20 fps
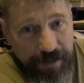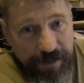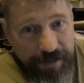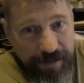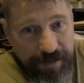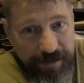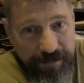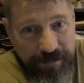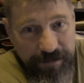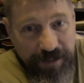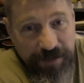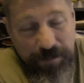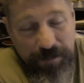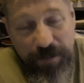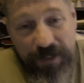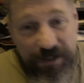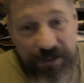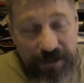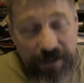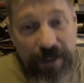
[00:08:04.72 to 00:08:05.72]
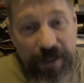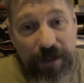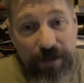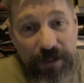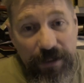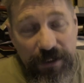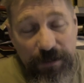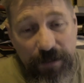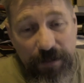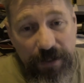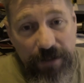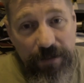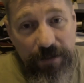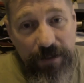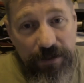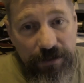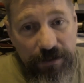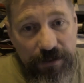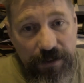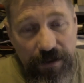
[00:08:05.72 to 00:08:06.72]
That's based on our
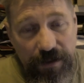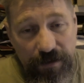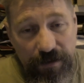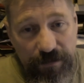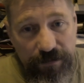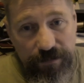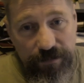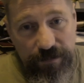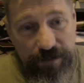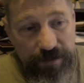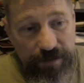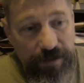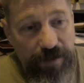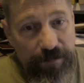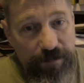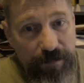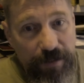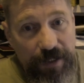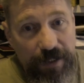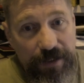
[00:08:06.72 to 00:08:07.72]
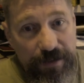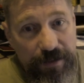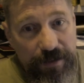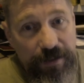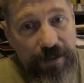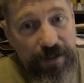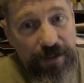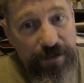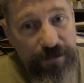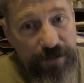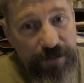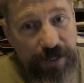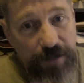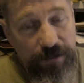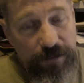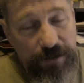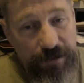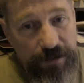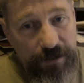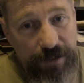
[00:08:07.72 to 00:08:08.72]
experience of, I've made nearly
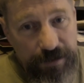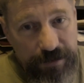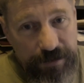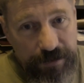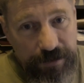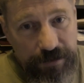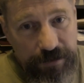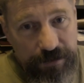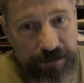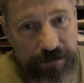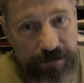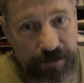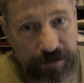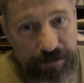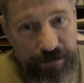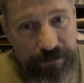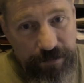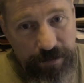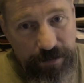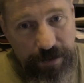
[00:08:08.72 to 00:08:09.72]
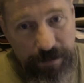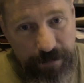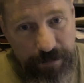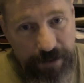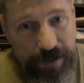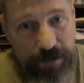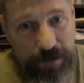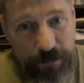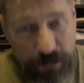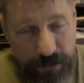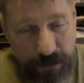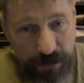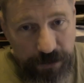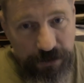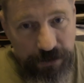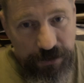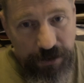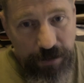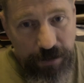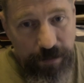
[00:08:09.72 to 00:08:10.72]
1,000 guitars in my own
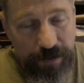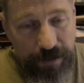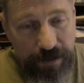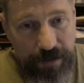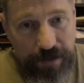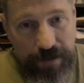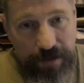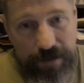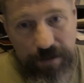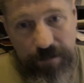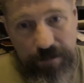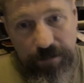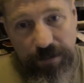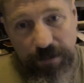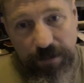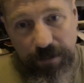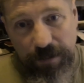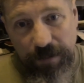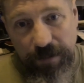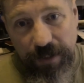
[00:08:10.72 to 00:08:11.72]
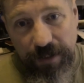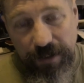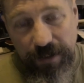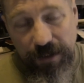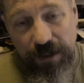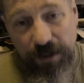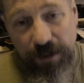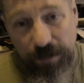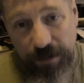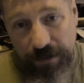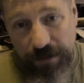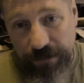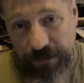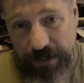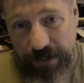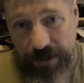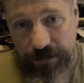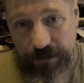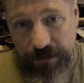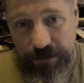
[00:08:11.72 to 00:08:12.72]
workshop, probably made a couple of
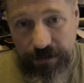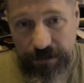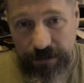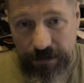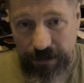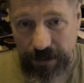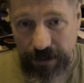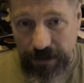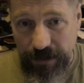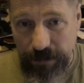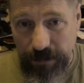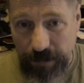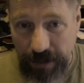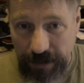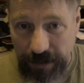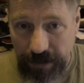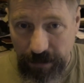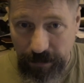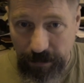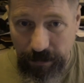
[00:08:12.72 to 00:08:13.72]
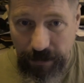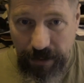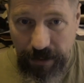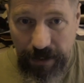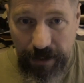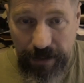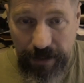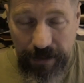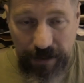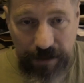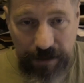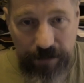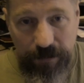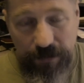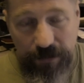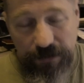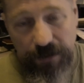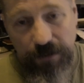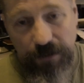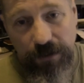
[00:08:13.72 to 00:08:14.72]
thousand in the make and play. We
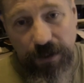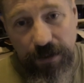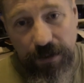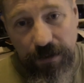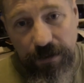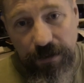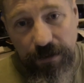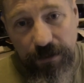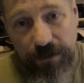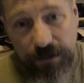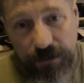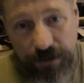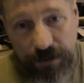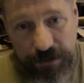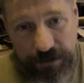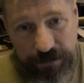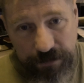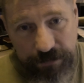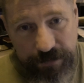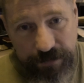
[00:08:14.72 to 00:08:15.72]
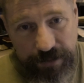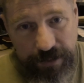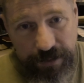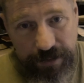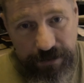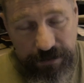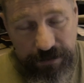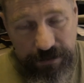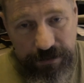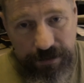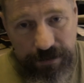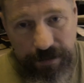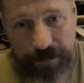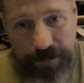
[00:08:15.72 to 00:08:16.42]
sold hundreds of kits.